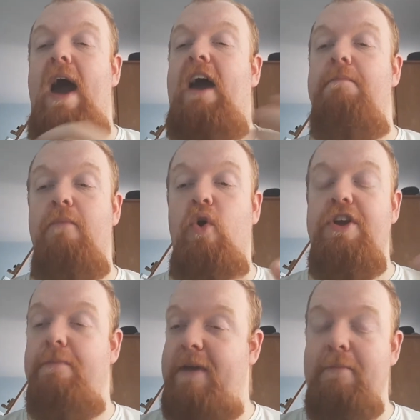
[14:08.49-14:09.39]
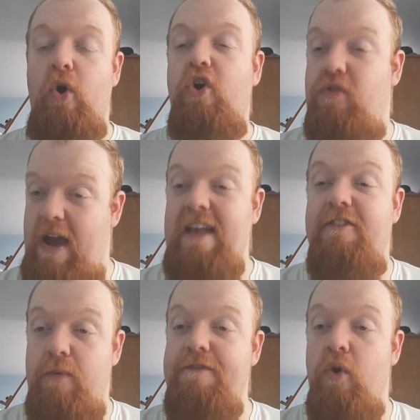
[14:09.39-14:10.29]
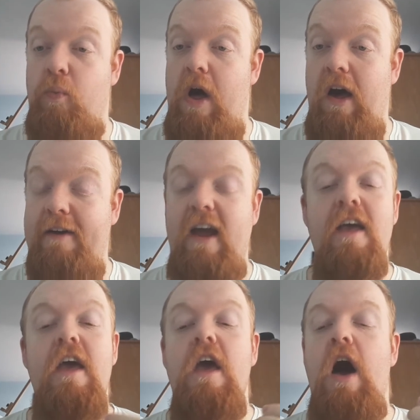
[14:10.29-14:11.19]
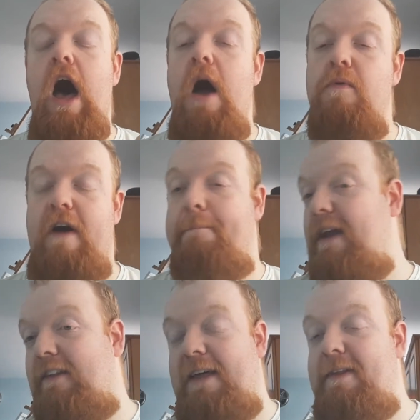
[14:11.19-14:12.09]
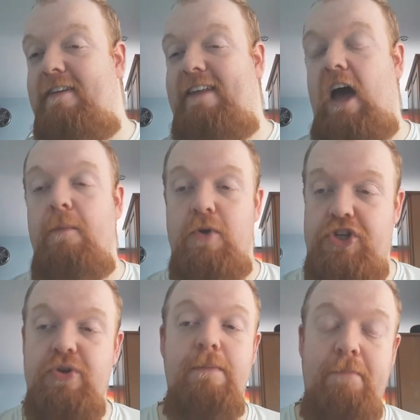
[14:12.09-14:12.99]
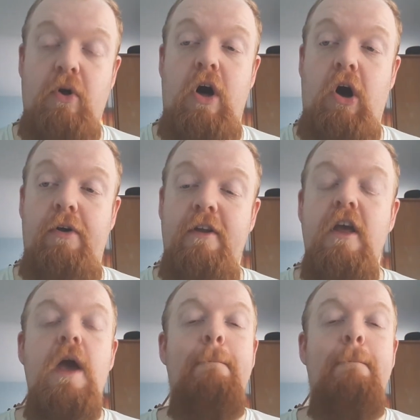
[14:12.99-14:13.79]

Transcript: add more. You can be more creative with your work without being limited to how much you can put on.